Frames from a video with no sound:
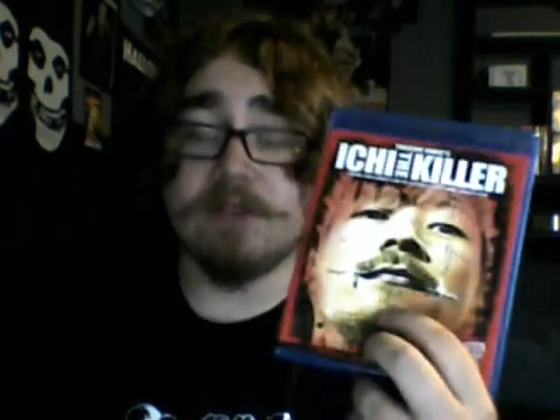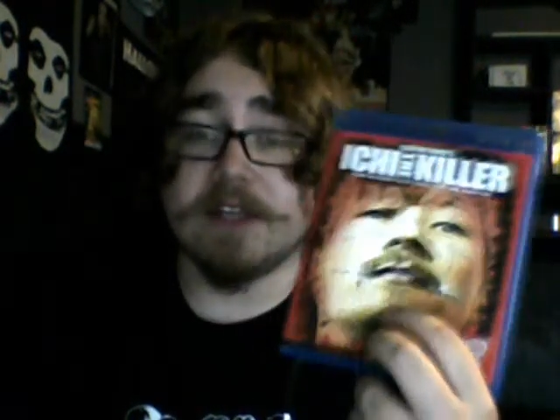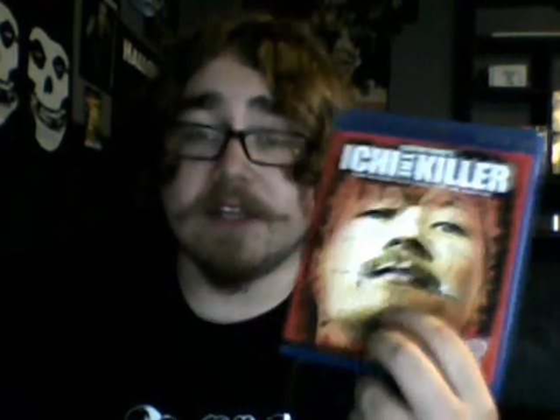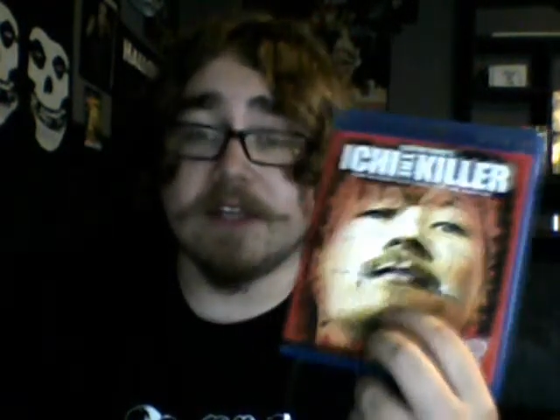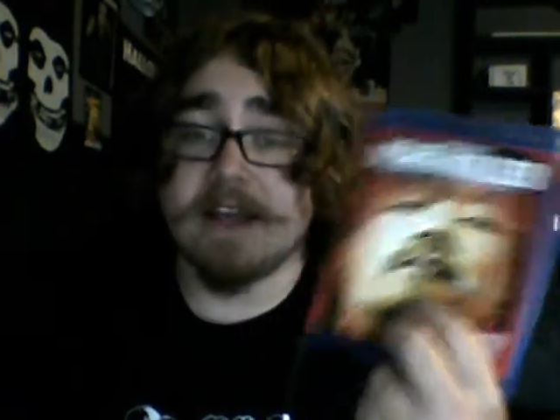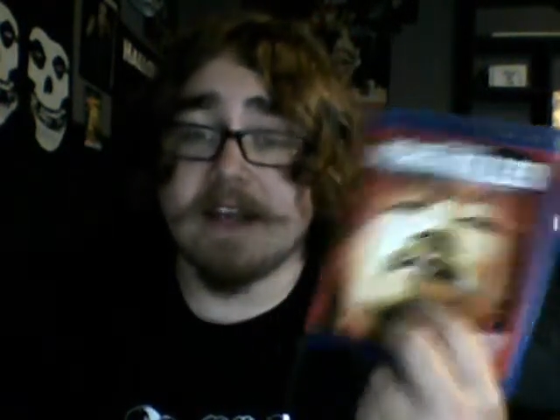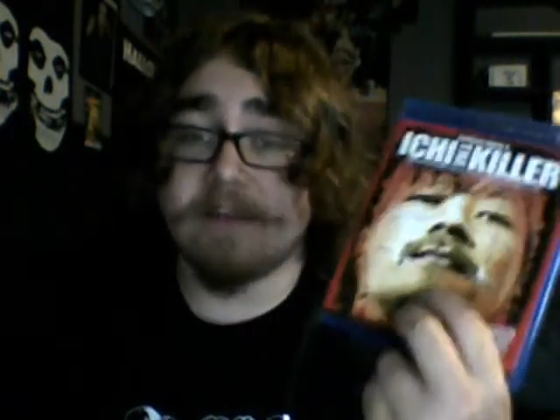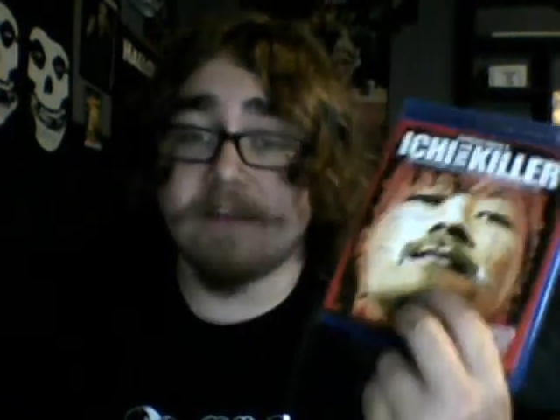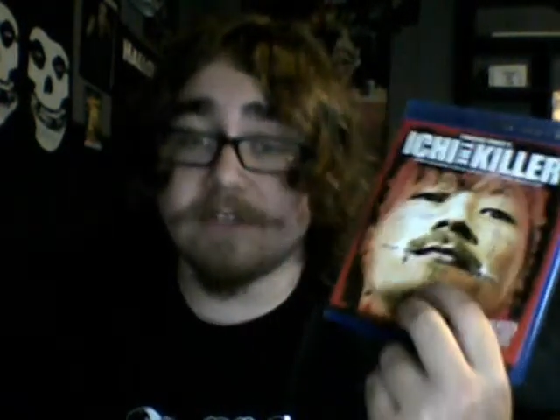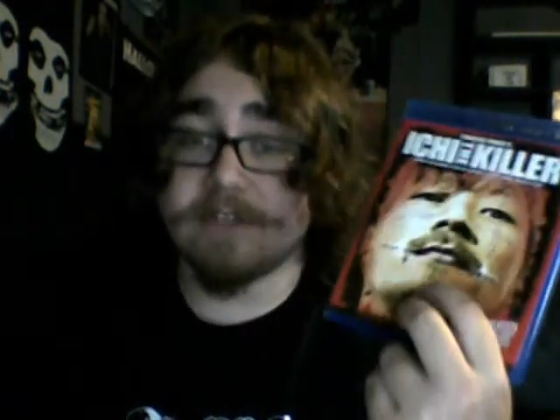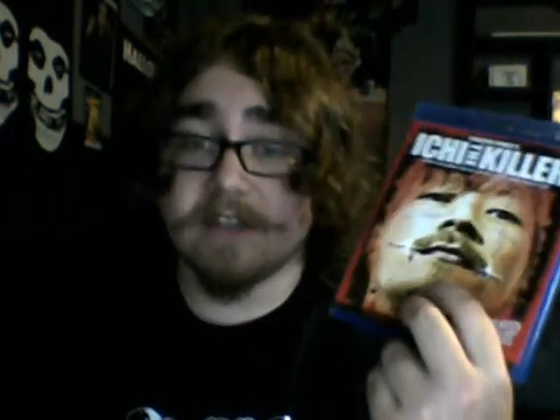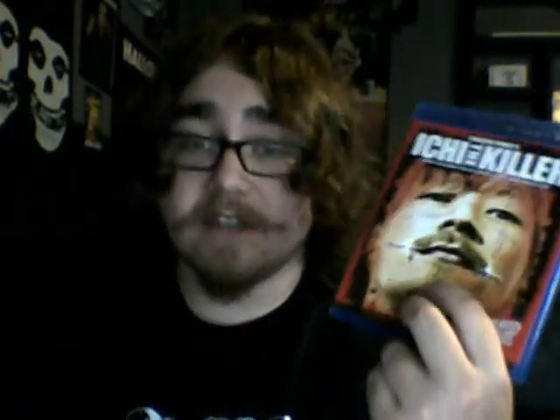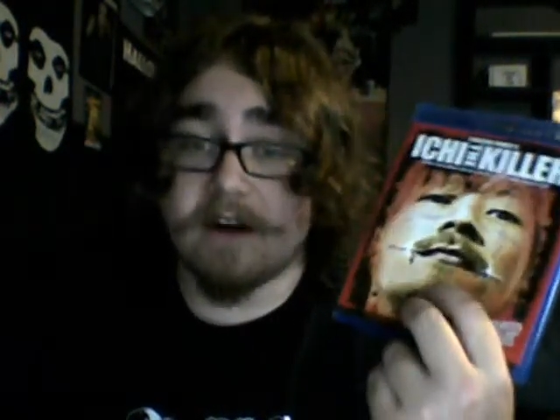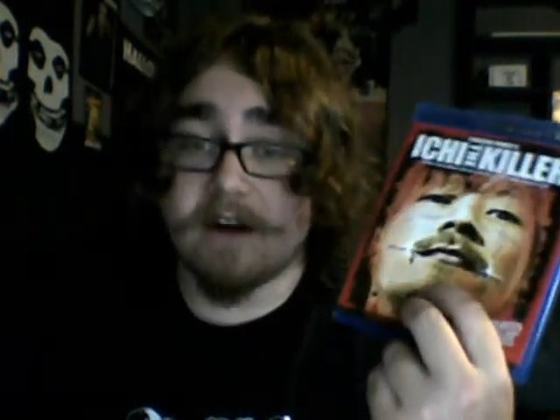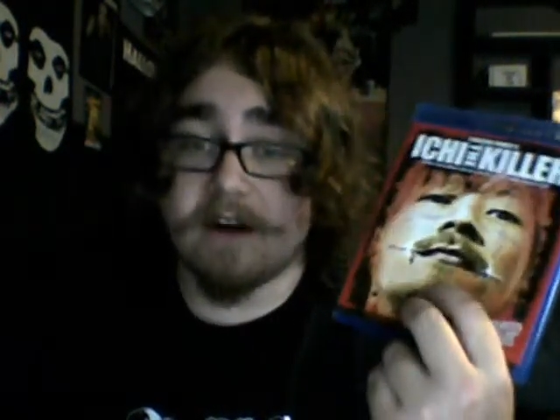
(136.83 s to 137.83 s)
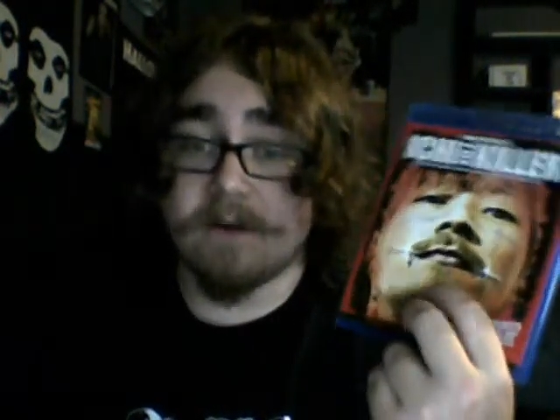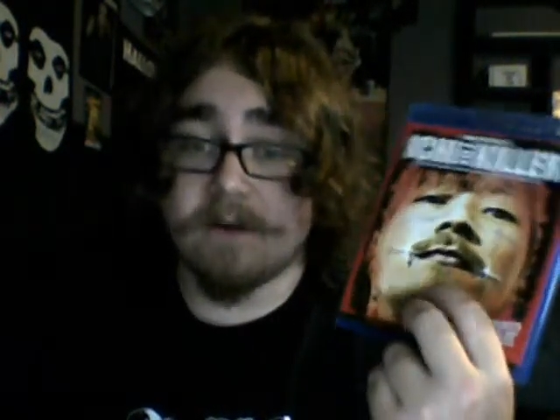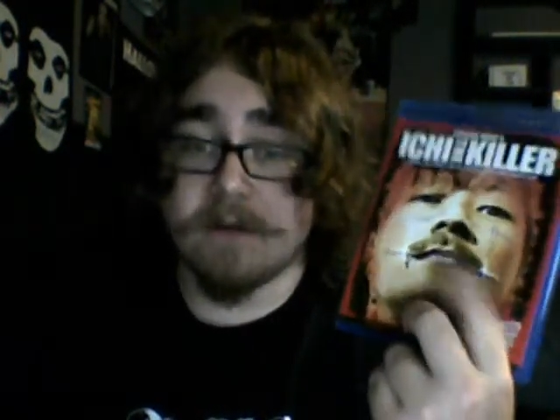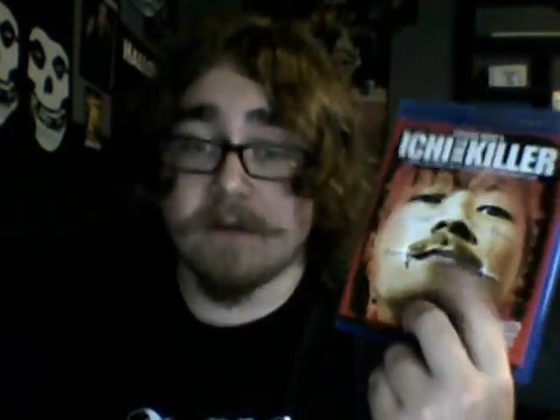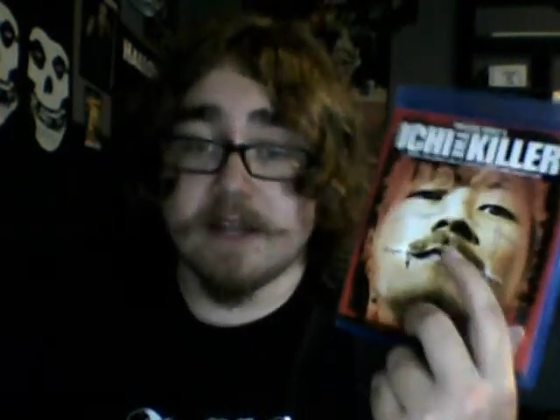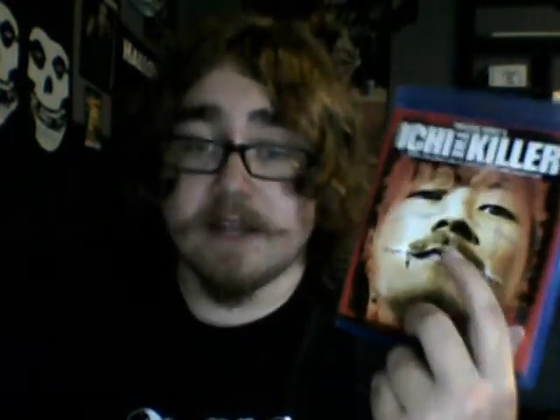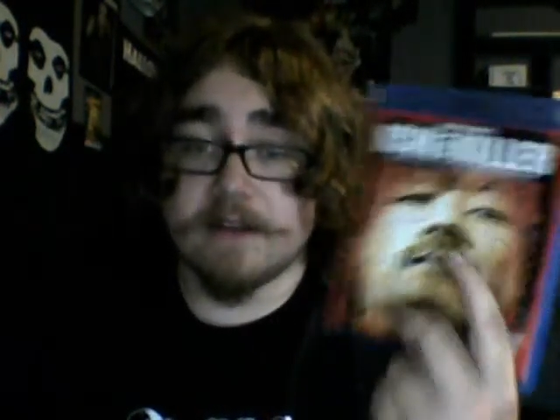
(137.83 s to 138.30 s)
gang, which is an Anho
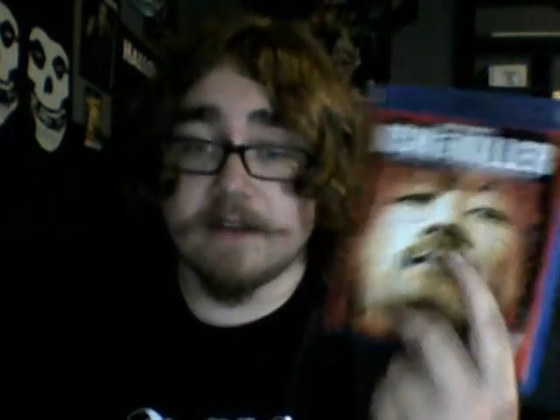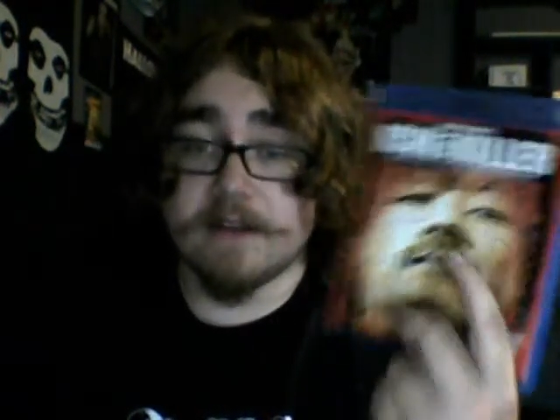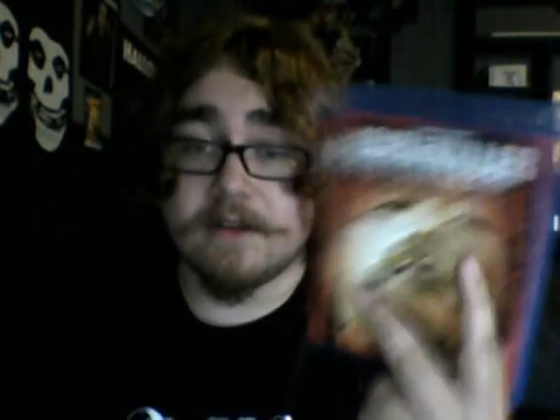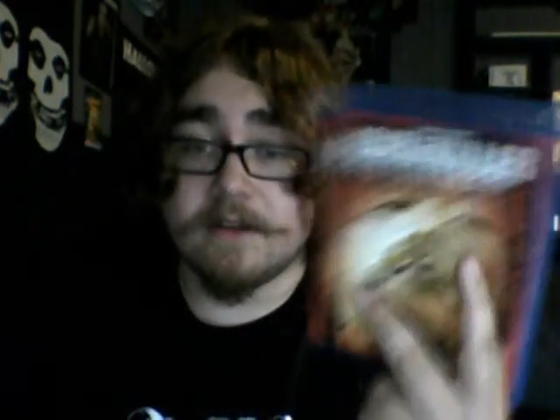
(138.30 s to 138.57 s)
gang,